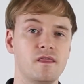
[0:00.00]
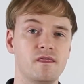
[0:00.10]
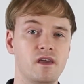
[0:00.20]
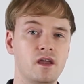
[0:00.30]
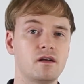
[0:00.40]

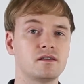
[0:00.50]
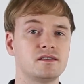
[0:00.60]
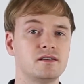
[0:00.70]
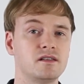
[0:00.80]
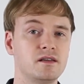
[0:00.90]
They are
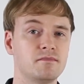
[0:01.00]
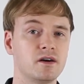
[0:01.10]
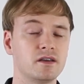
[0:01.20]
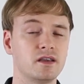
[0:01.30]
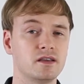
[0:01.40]
silly
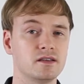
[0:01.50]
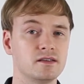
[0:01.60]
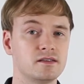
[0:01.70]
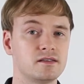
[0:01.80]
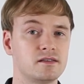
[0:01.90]

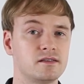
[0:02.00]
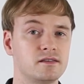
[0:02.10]
monkeys.